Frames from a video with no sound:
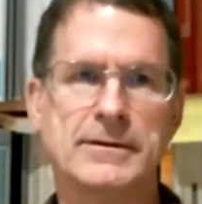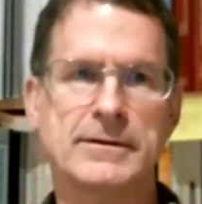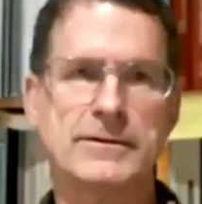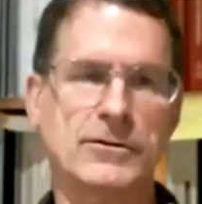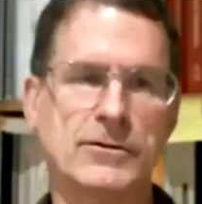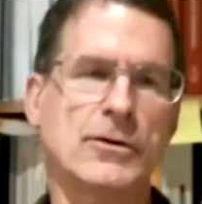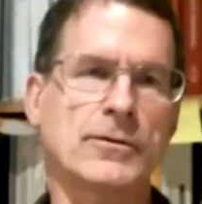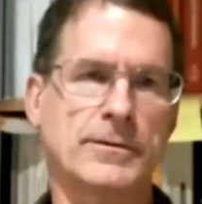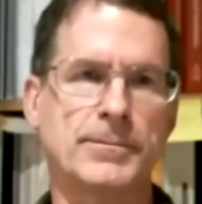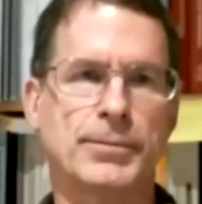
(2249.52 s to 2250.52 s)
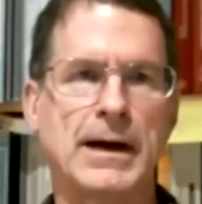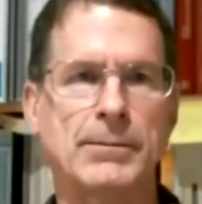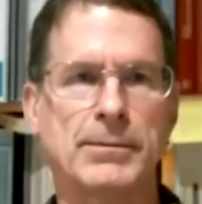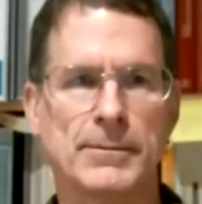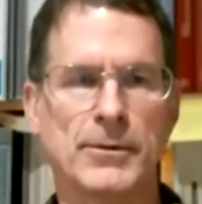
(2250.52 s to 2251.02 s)
you, you, know
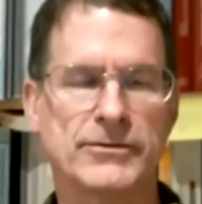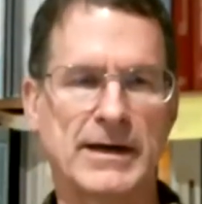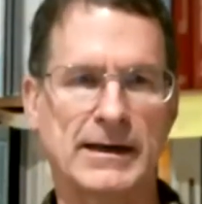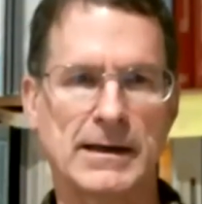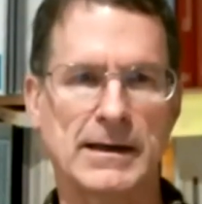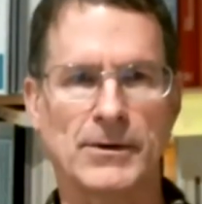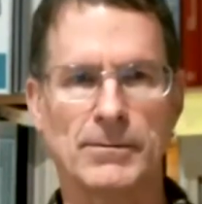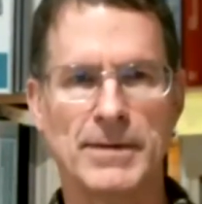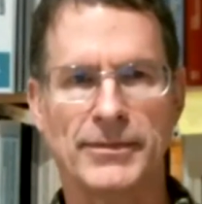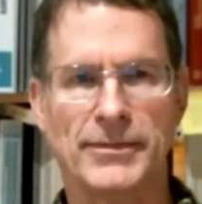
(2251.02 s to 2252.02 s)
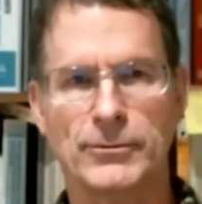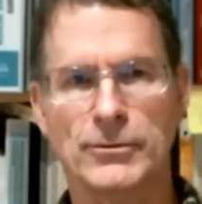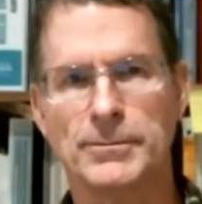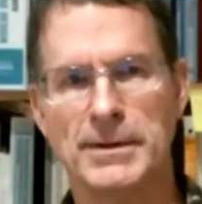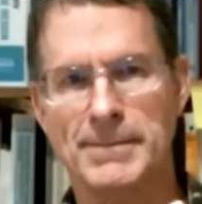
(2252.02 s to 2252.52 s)
probably the most economical method
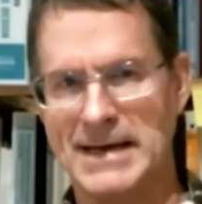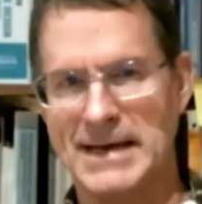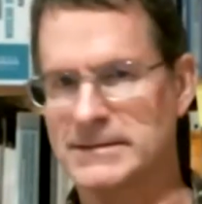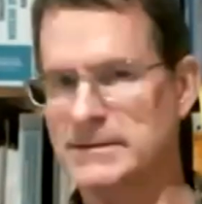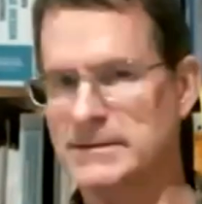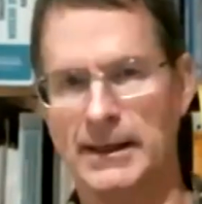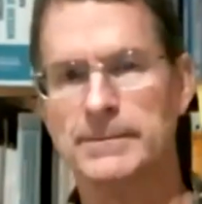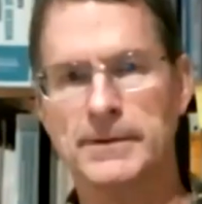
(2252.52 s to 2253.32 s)
would be masticating.